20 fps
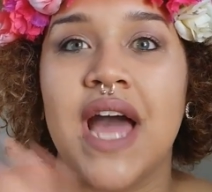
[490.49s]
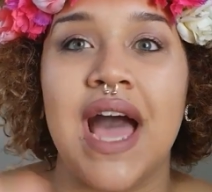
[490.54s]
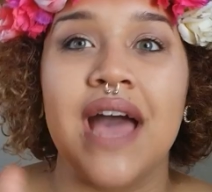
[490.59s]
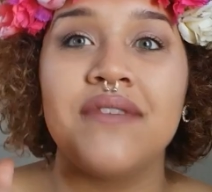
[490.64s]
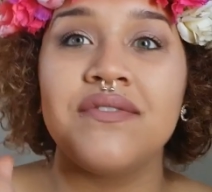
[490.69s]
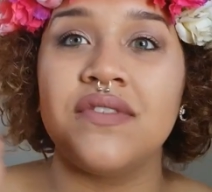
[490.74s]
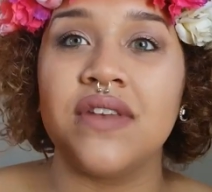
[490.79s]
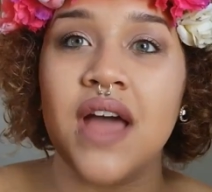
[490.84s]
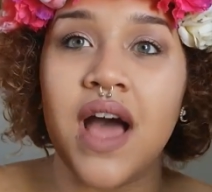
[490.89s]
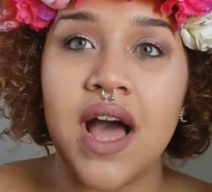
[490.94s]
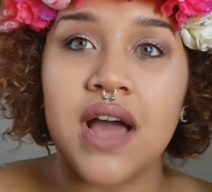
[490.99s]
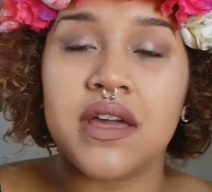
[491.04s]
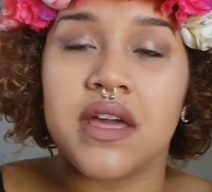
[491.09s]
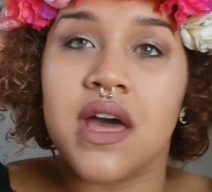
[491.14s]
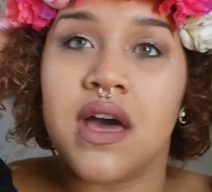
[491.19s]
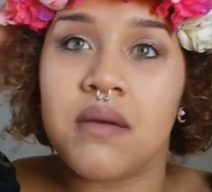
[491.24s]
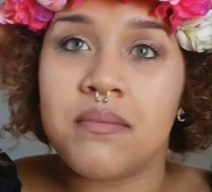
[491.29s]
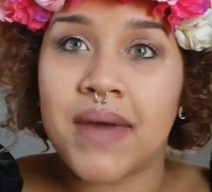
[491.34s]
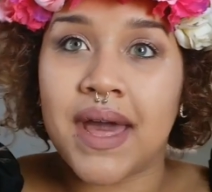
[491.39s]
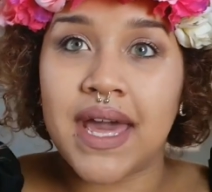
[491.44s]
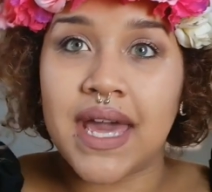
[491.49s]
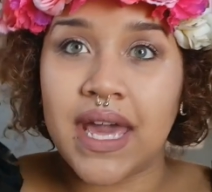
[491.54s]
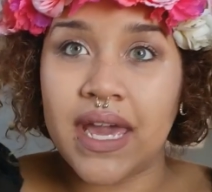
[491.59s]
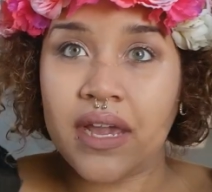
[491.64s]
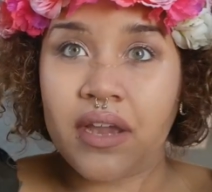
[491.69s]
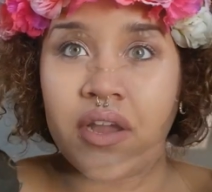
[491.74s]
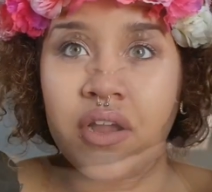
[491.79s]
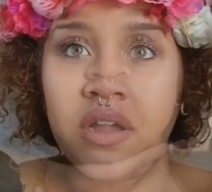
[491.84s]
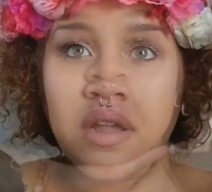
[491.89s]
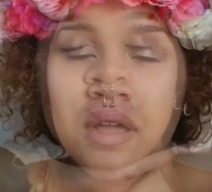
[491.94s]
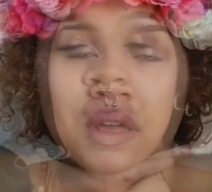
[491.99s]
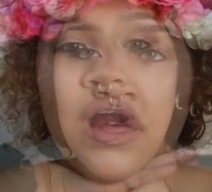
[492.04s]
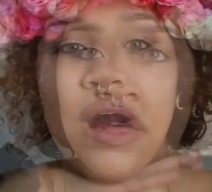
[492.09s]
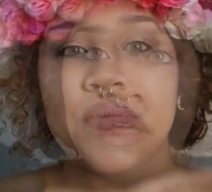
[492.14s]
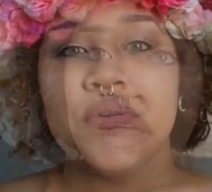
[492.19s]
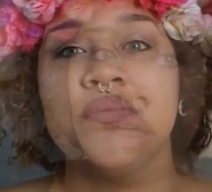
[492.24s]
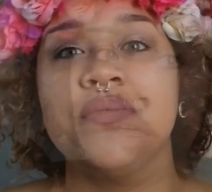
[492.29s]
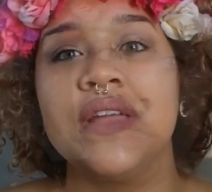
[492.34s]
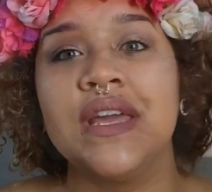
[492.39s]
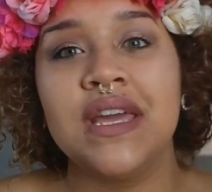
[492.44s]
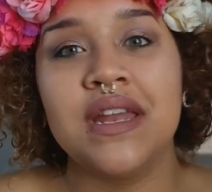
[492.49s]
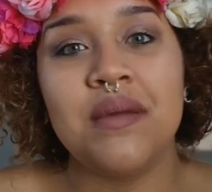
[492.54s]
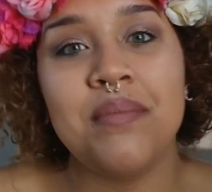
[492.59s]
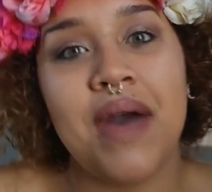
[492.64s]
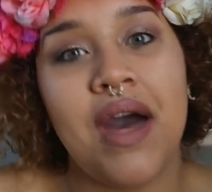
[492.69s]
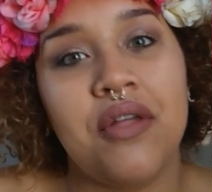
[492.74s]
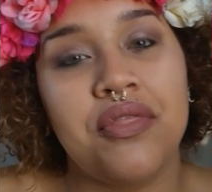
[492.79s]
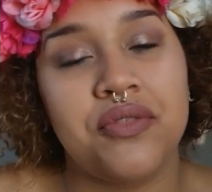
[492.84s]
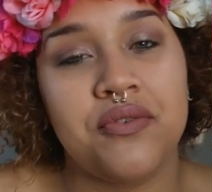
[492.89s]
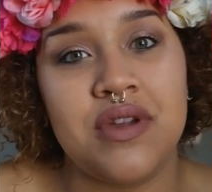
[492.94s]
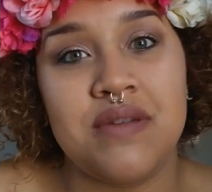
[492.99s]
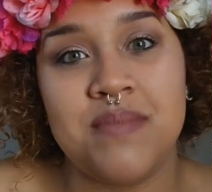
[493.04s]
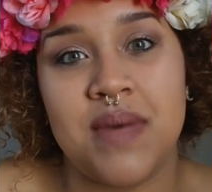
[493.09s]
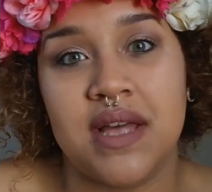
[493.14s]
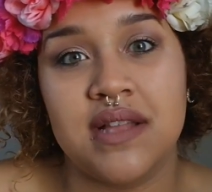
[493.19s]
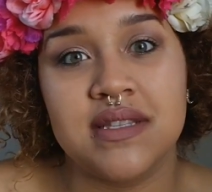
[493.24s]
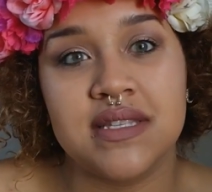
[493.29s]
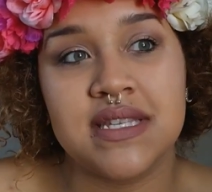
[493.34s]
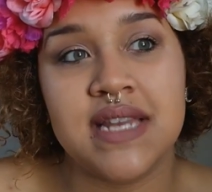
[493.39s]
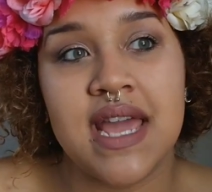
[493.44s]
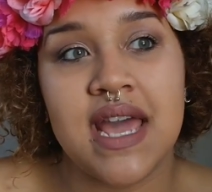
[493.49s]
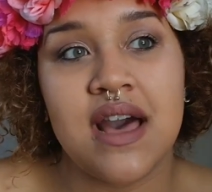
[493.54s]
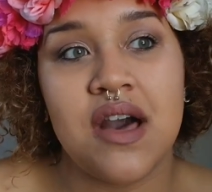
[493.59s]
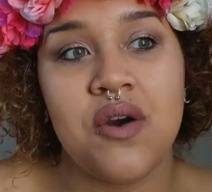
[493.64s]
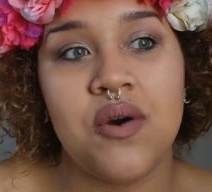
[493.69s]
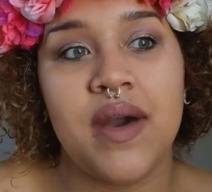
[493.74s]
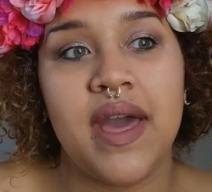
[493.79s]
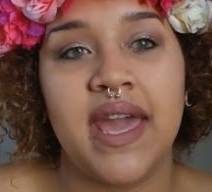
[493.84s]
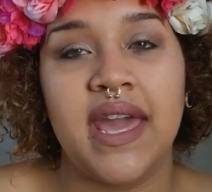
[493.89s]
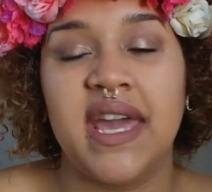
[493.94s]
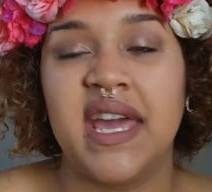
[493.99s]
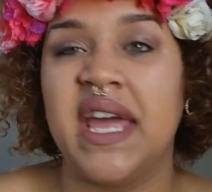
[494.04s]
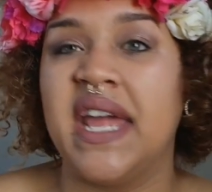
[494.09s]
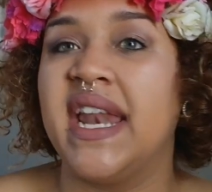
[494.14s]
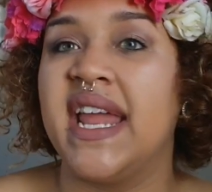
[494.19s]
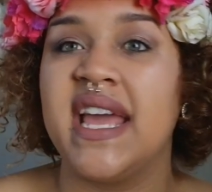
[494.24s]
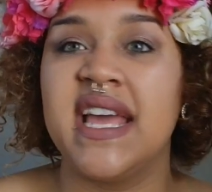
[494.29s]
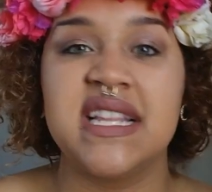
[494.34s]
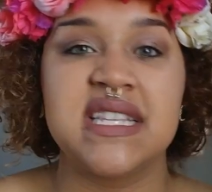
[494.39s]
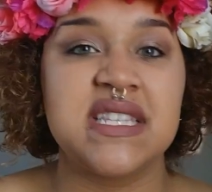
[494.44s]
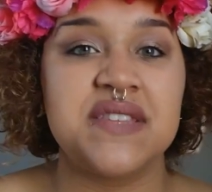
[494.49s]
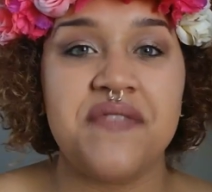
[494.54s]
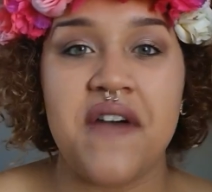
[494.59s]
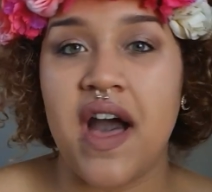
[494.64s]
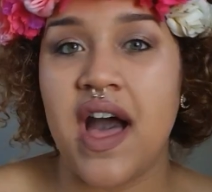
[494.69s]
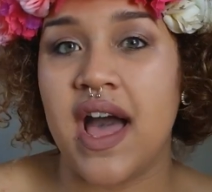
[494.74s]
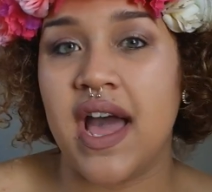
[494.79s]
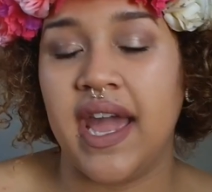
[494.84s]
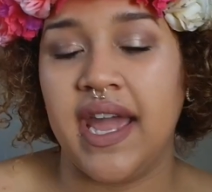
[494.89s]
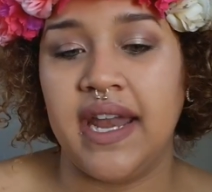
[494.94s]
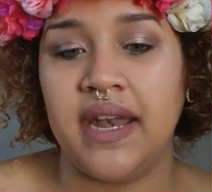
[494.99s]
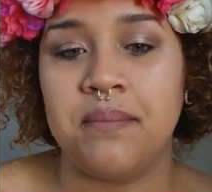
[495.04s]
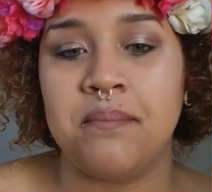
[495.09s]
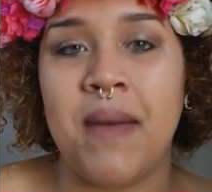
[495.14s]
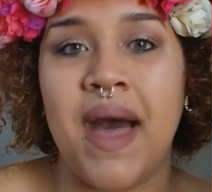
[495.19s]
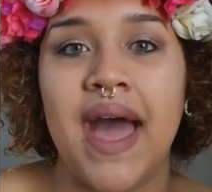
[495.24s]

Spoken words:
I've not cut my hair probably in about 3 months now, and it's fine.